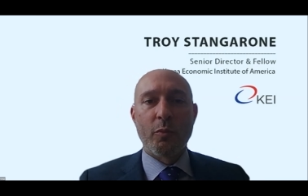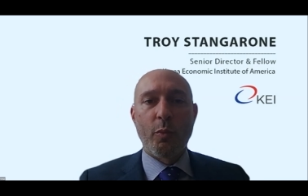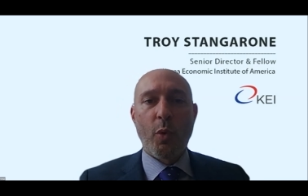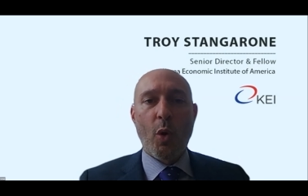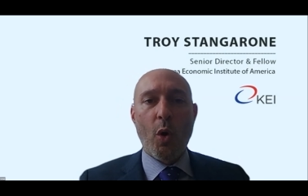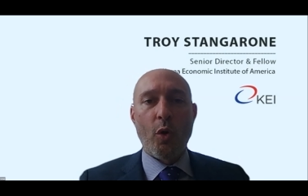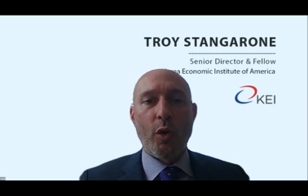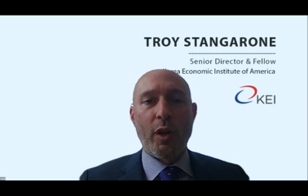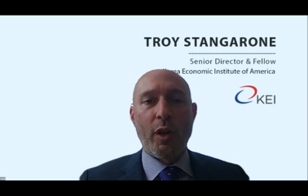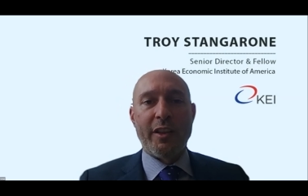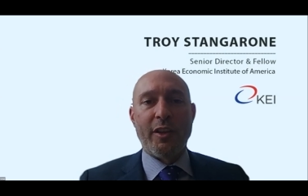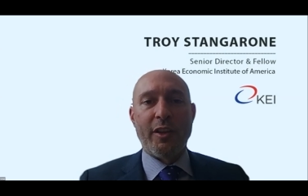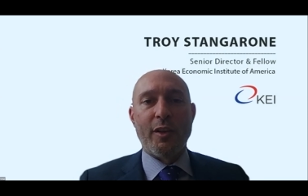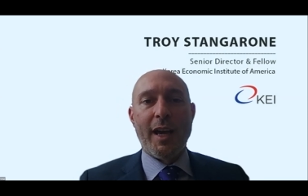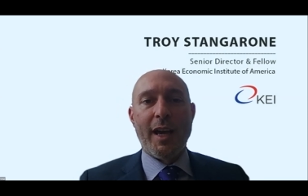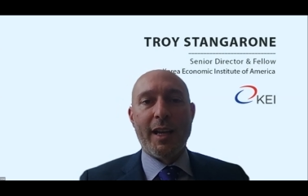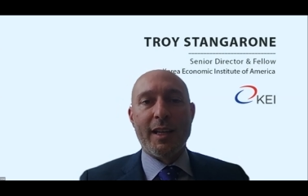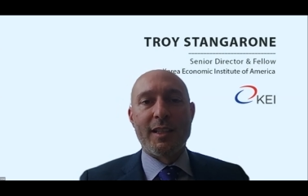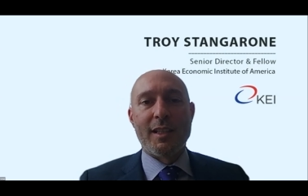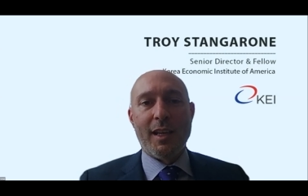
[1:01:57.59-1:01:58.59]
polling in the
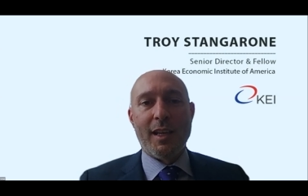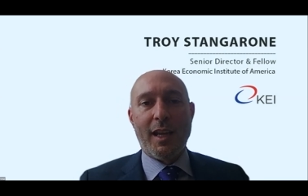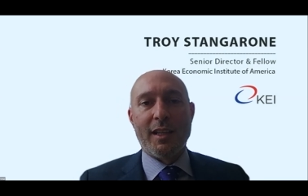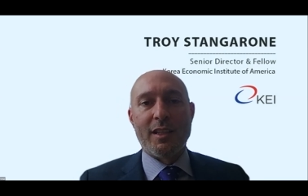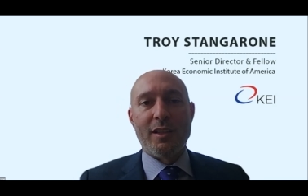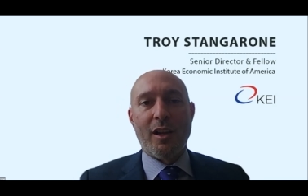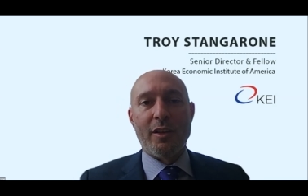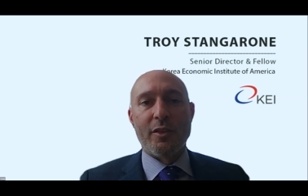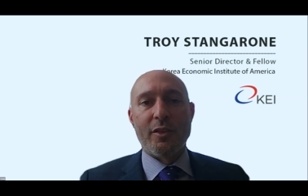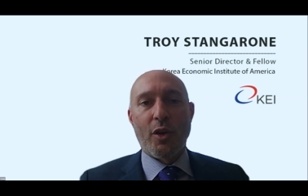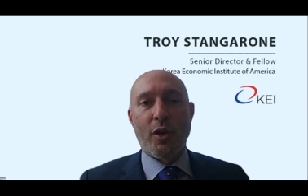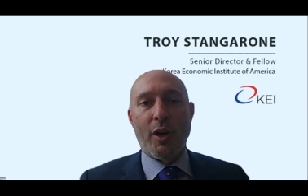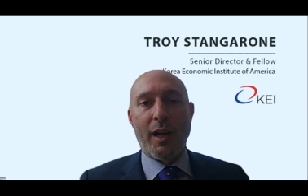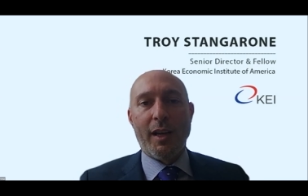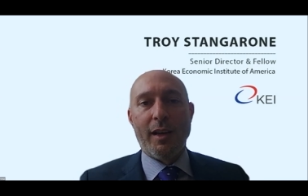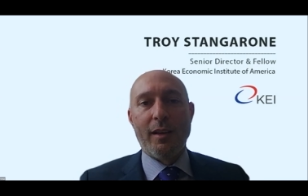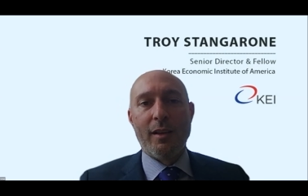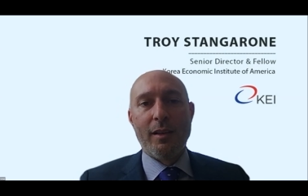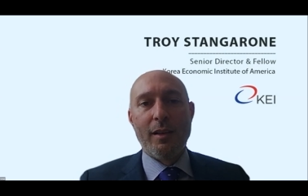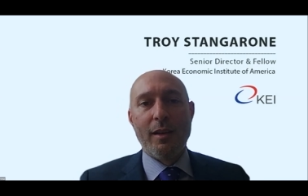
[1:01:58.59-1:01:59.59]
United States on trade.